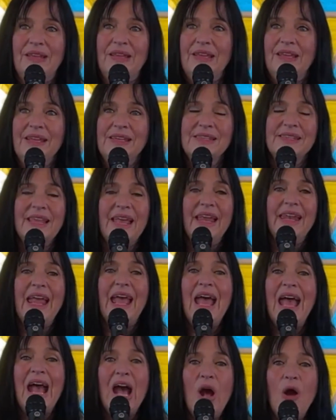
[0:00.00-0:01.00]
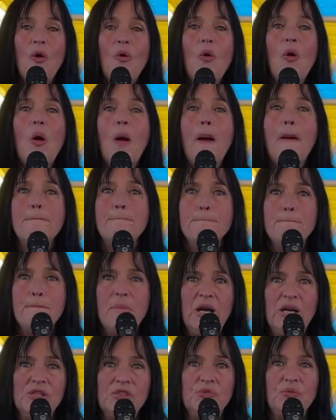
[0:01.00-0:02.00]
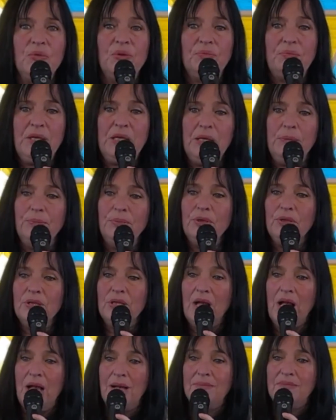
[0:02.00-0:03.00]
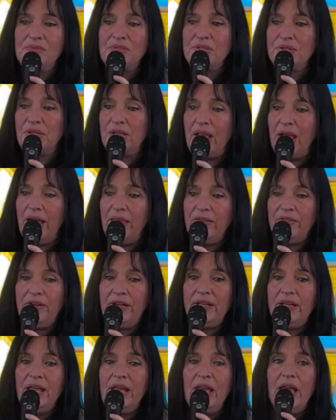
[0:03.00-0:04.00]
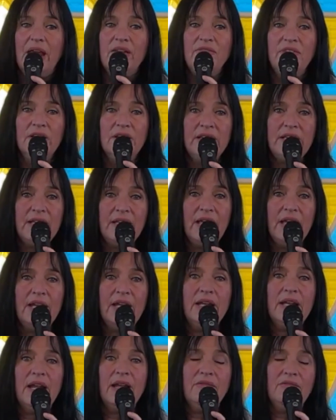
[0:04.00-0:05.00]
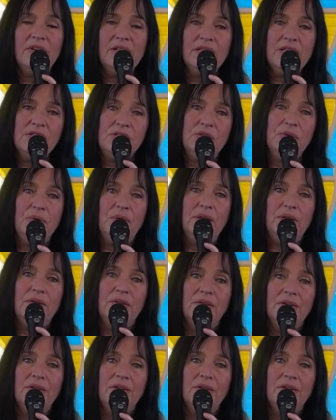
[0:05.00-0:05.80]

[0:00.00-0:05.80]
is that how much when people come to gathering and really get it and really do it,